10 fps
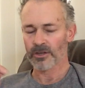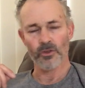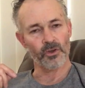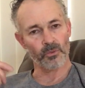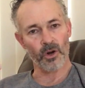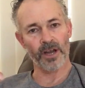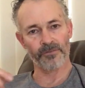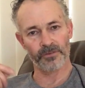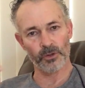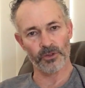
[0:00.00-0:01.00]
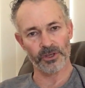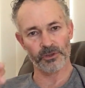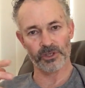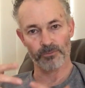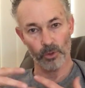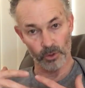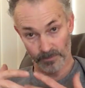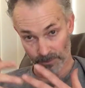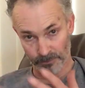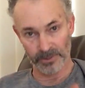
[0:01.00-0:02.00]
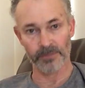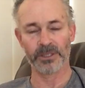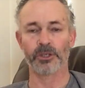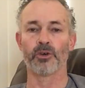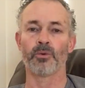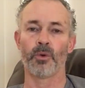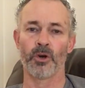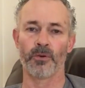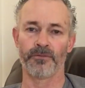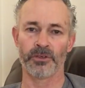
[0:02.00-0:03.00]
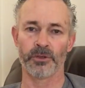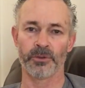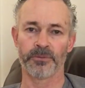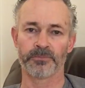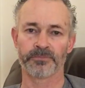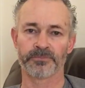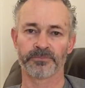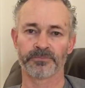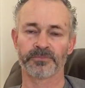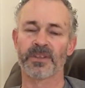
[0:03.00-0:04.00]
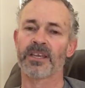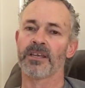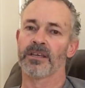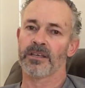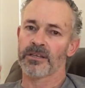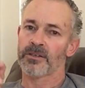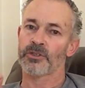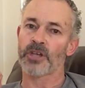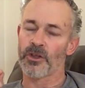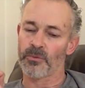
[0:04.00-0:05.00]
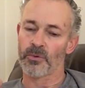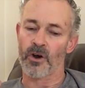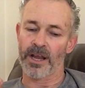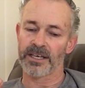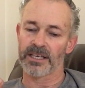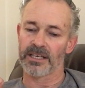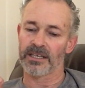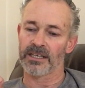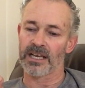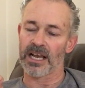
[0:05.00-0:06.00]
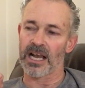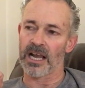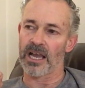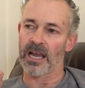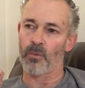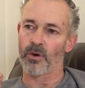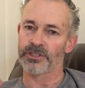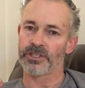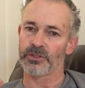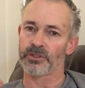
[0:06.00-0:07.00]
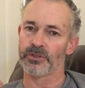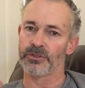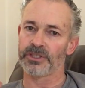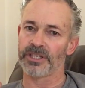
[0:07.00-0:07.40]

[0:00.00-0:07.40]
the right view things in more of a biblical worldview. So the right are wanting to,